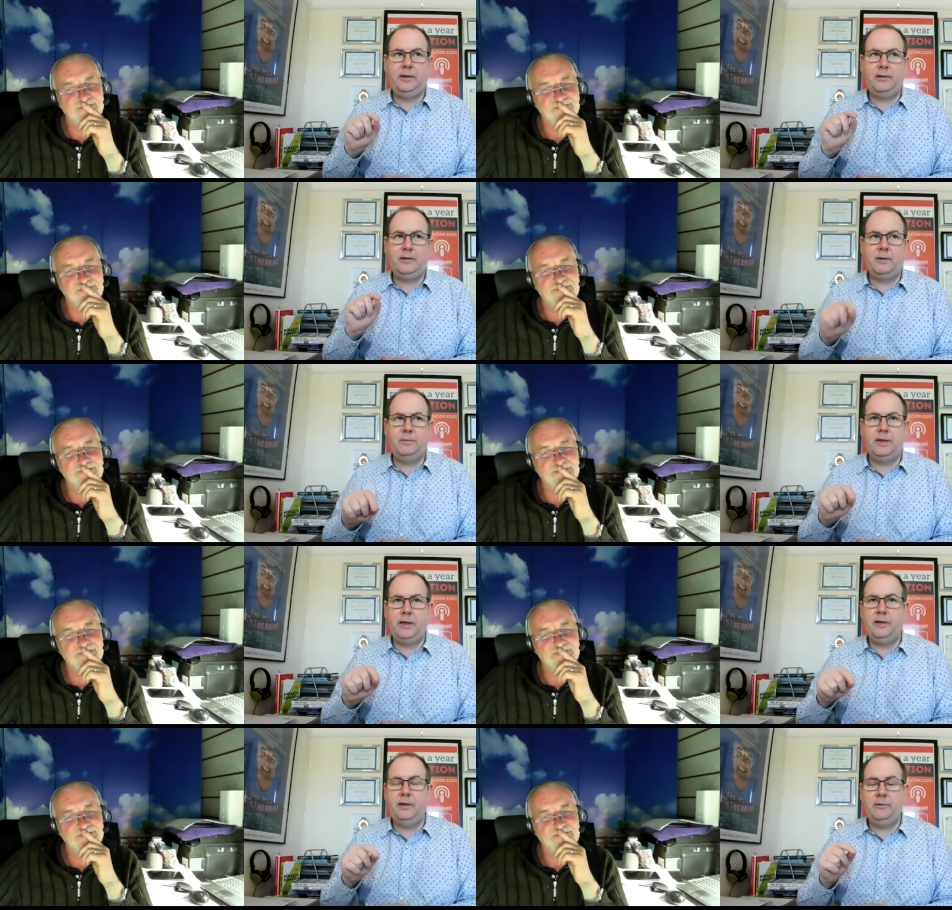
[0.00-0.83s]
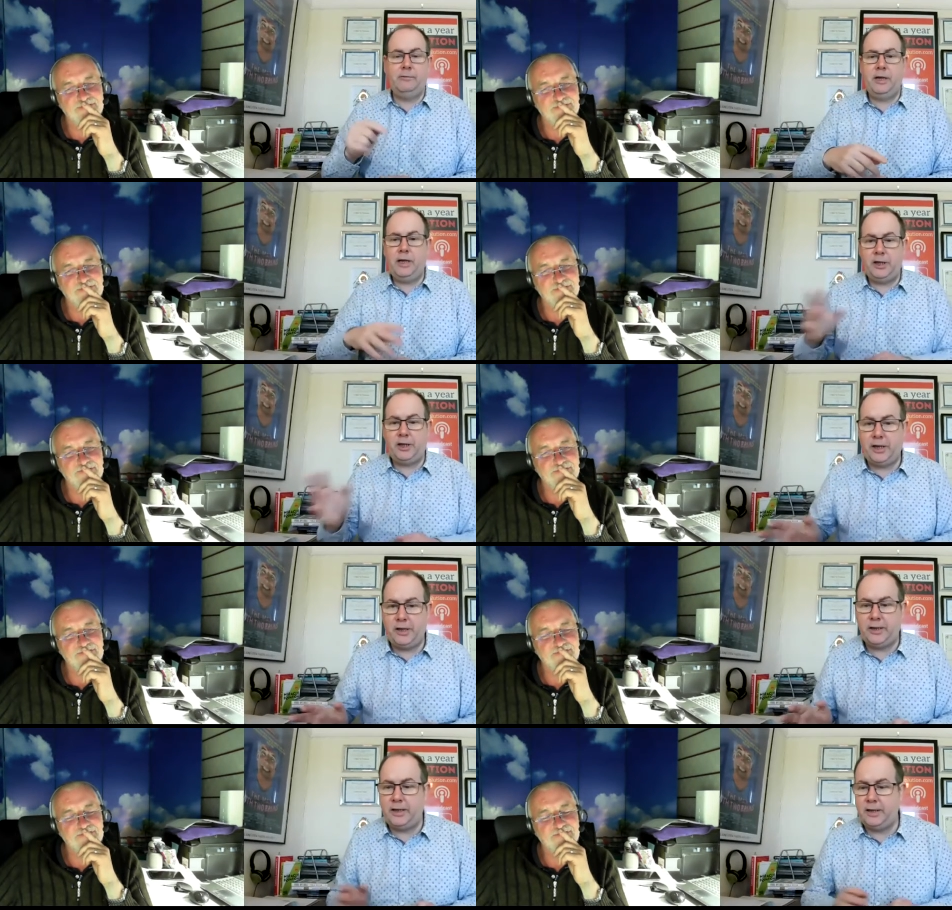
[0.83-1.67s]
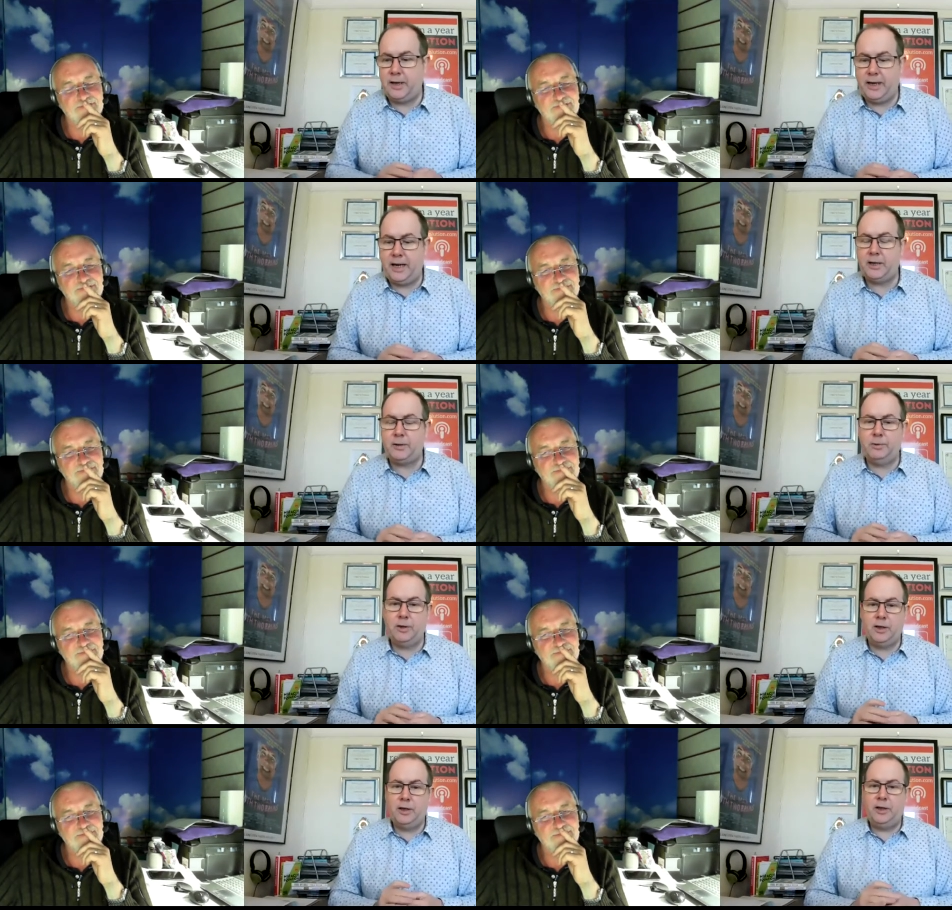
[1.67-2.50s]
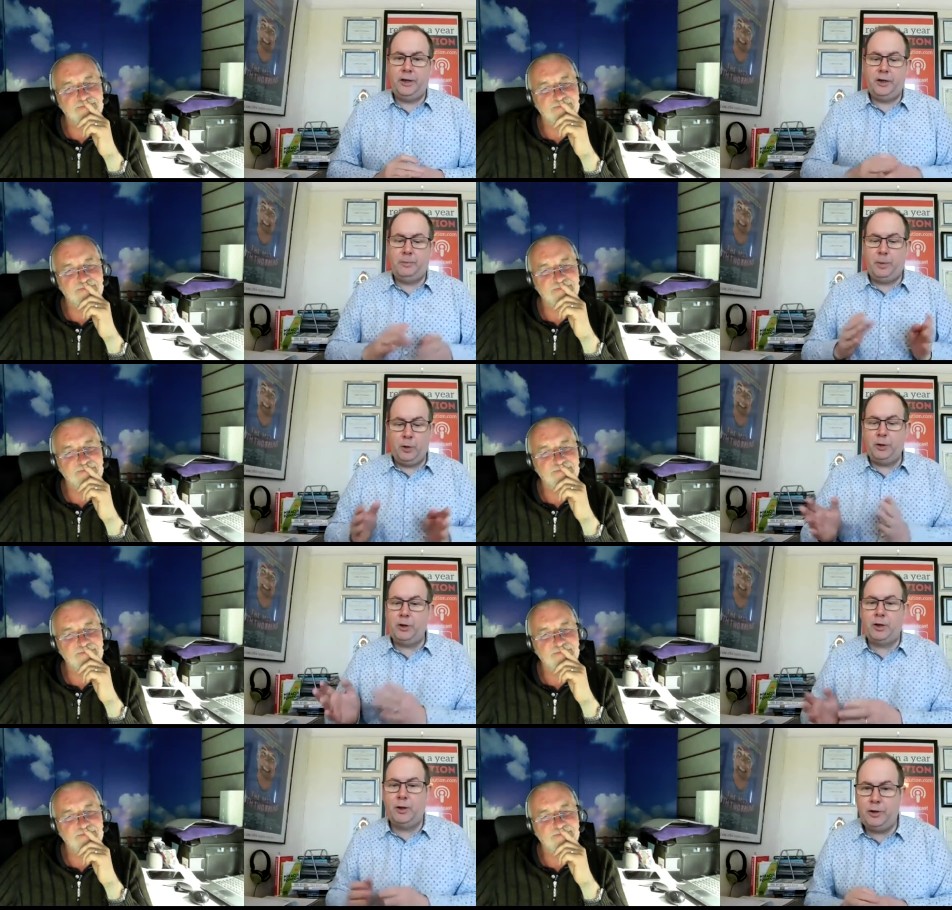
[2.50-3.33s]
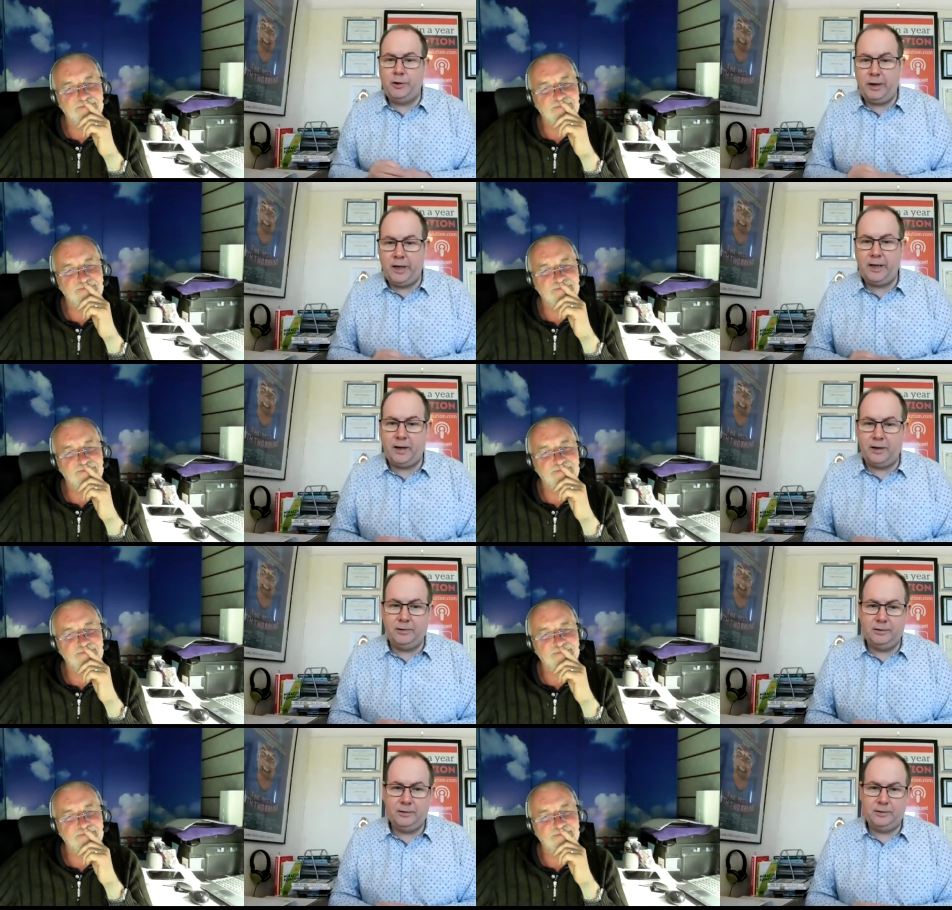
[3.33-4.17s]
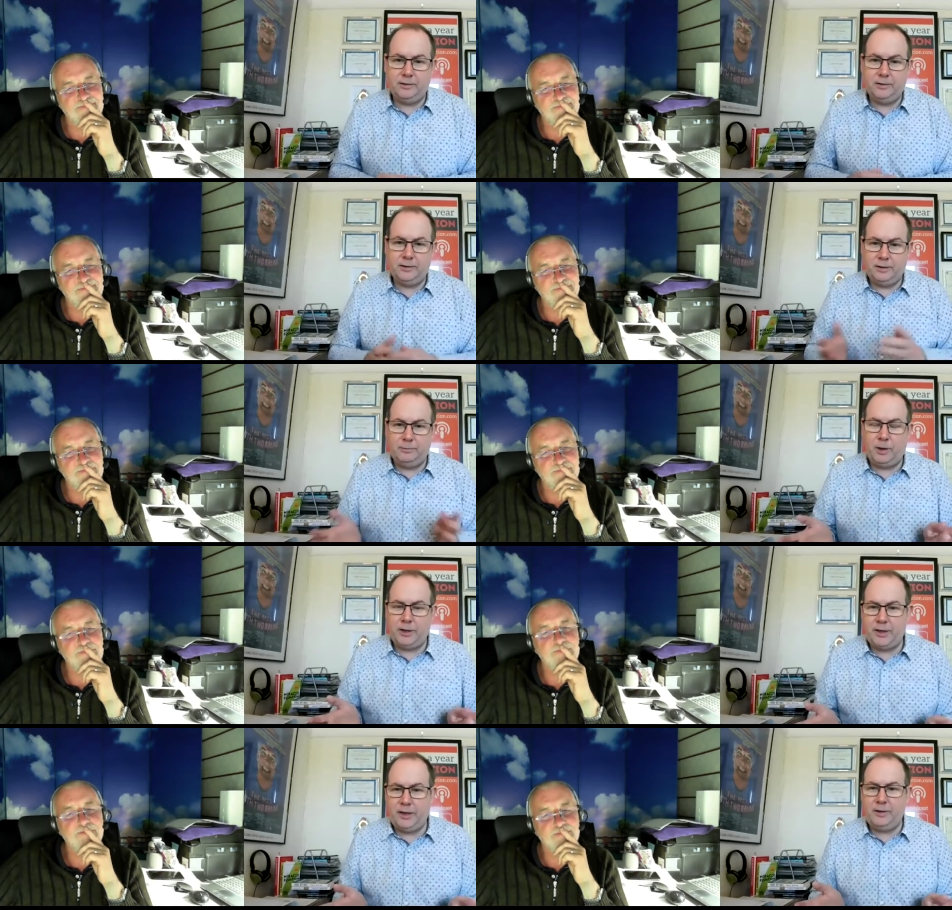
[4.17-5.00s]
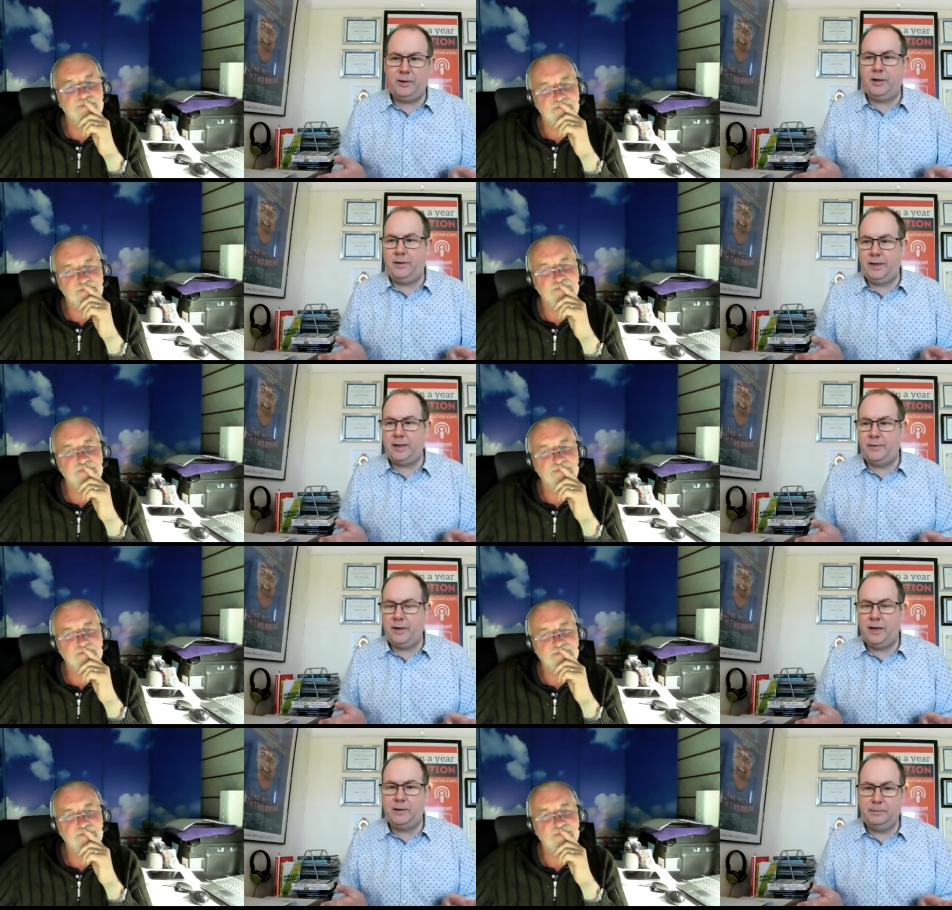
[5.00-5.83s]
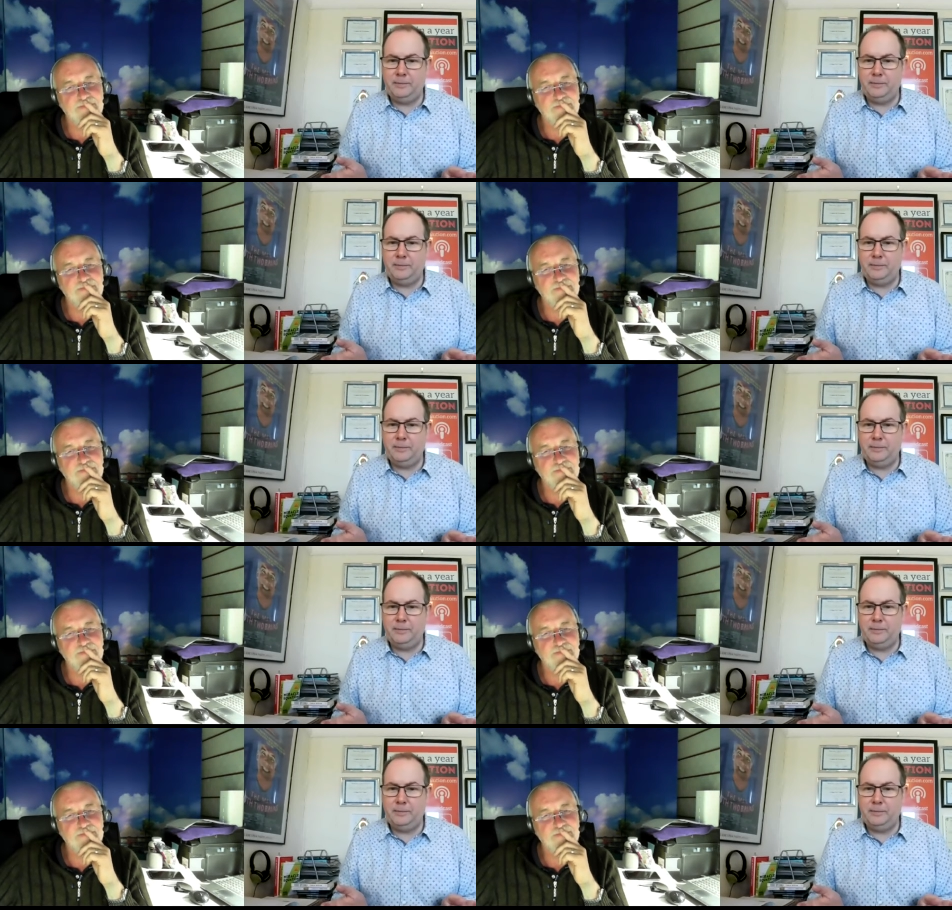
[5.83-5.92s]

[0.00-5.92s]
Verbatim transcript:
Speaker 1: something that really changed things i guess was paul just lose your ego and why don't you just go and ask for help?